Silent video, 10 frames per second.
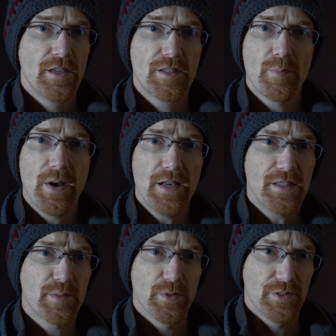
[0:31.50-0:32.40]
Is it
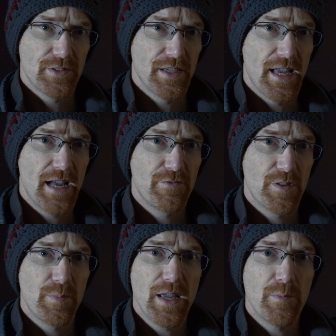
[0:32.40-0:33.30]
possible to
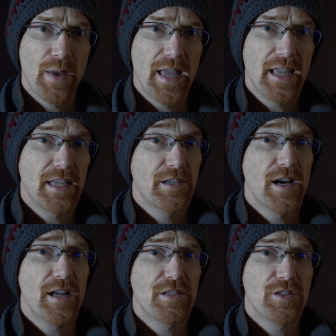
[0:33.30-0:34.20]
have the Big Bang and
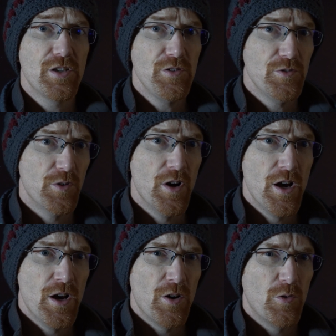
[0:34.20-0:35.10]
God too?
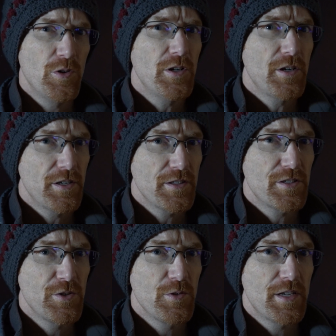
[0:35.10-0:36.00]
Or are the
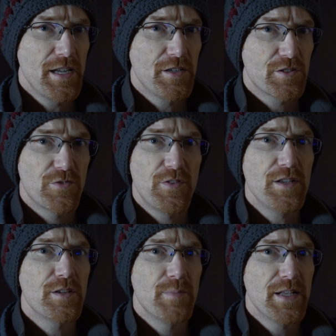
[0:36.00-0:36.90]
two accounts
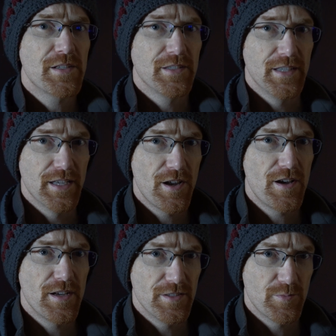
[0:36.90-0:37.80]
fundamentally at
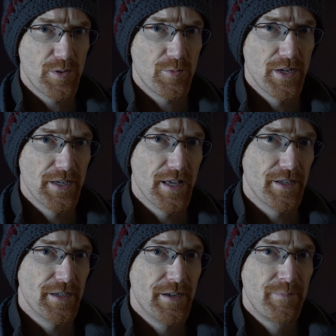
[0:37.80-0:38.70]
odds with one
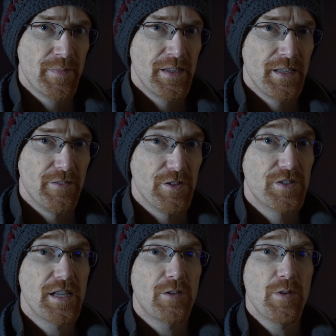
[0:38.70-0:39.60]
another? If you
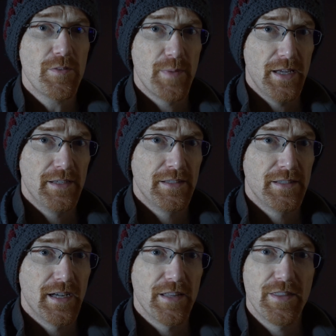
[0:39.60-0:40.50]
stick with me,
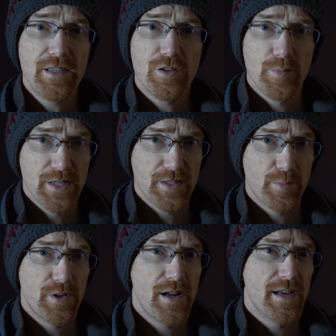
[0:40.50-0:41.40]
I think you'll be
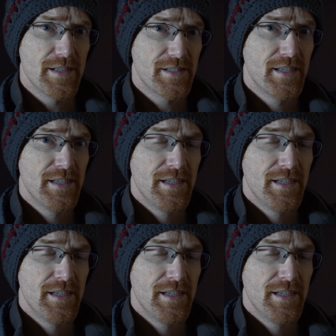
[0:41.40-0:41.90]
surprised.